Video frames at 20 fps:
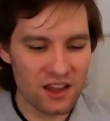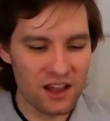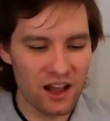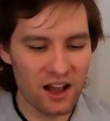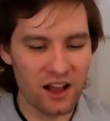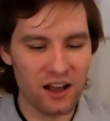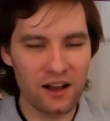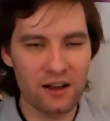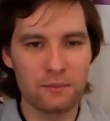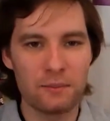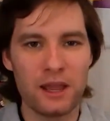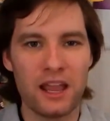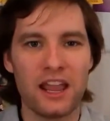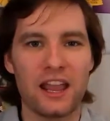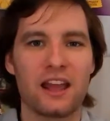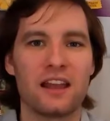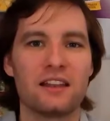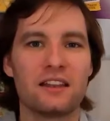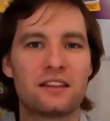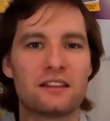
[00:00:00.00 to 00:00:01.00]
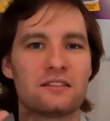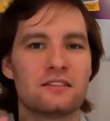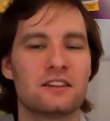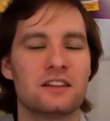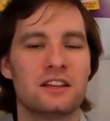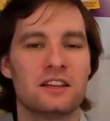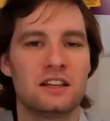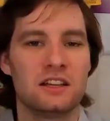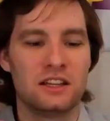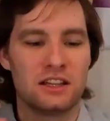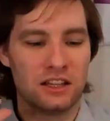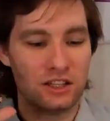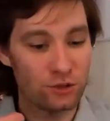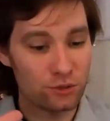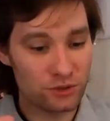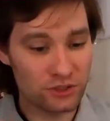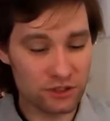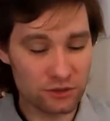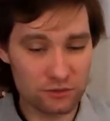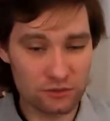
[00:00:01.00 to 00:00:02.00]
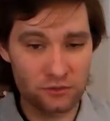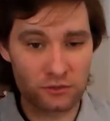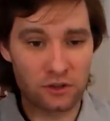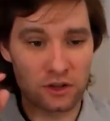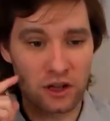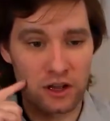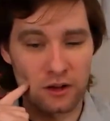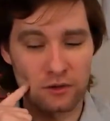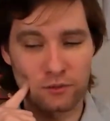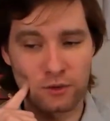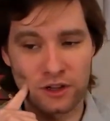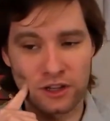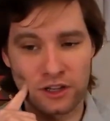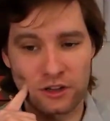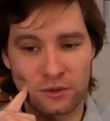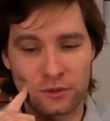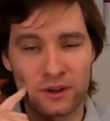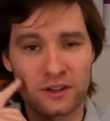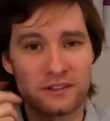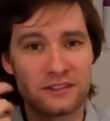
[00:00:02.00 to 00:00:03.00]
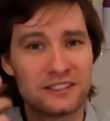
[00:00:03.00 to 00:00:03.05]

and this one's a really good one.